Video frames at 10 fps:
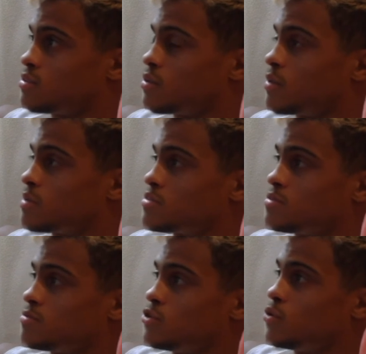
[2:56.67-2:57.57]
Sometimes
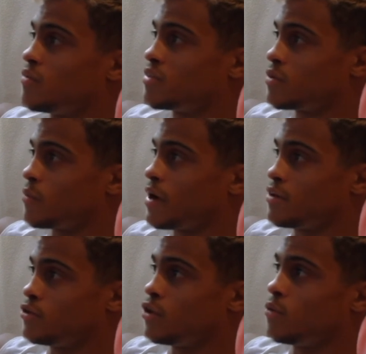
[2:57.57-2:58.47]
you do everything right
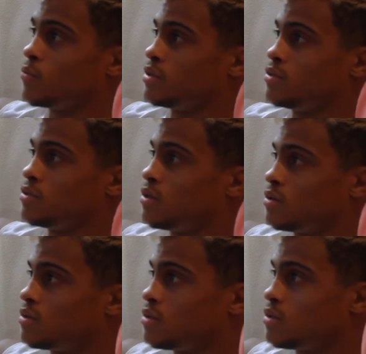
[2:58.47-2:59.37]
and you don't win, you know?
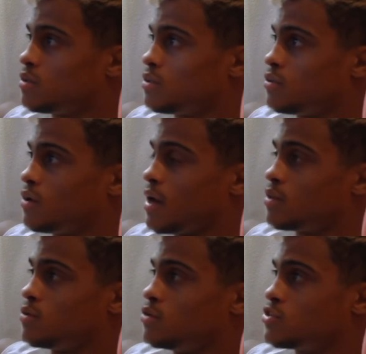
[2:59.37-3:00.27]

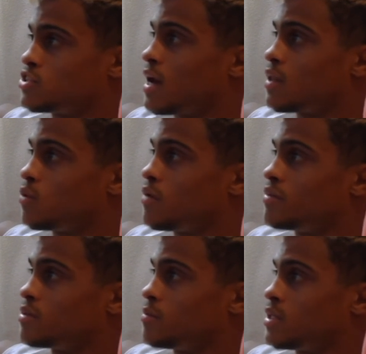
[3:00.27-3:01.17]
You just gotta do
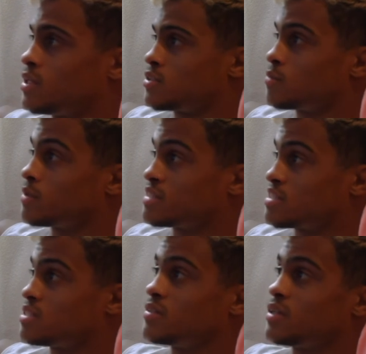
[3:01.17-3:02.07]
everything, man. sometimes
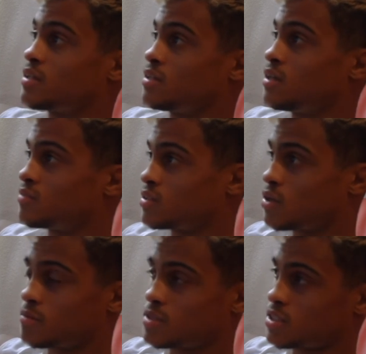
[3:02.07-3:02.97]
that's even not enough. That's
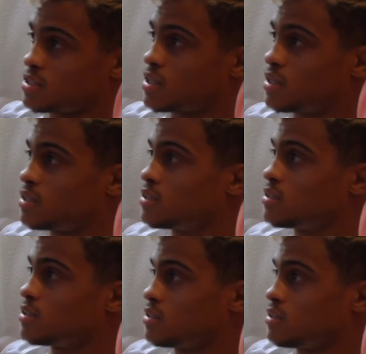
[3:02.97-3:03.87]
what I'm trying to say.
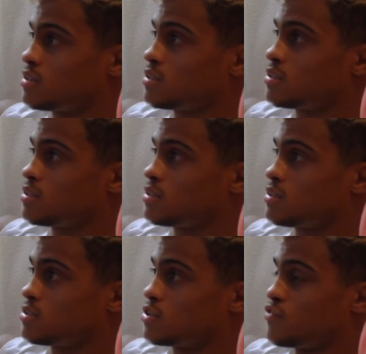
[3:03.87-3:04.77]

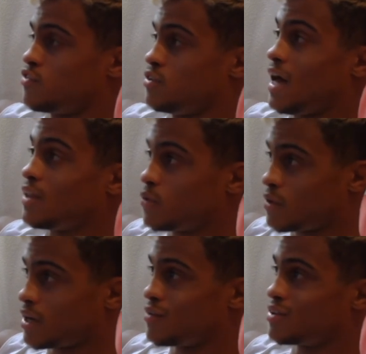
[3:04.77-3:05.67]
So if you're not
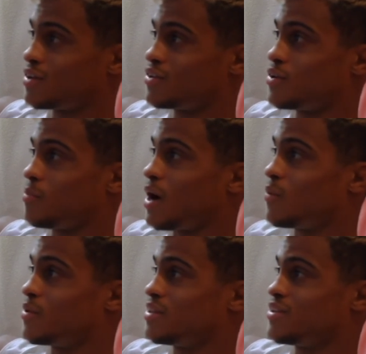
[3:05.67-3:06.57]
doing everything in your
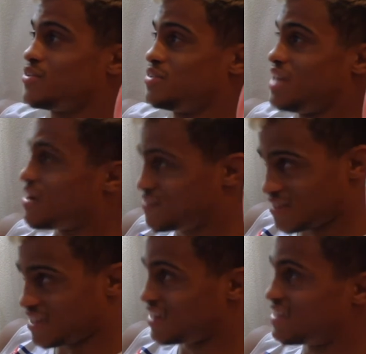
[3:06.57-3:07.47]
power, then you're
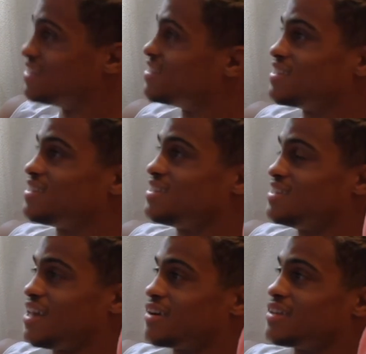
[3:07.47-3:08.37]
definitely
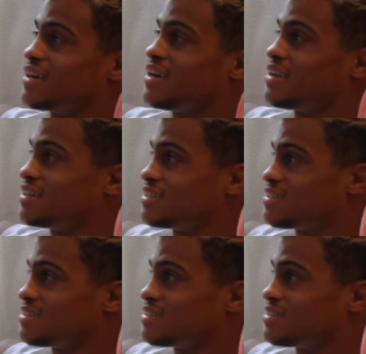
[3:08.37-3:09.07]
not gonna get it.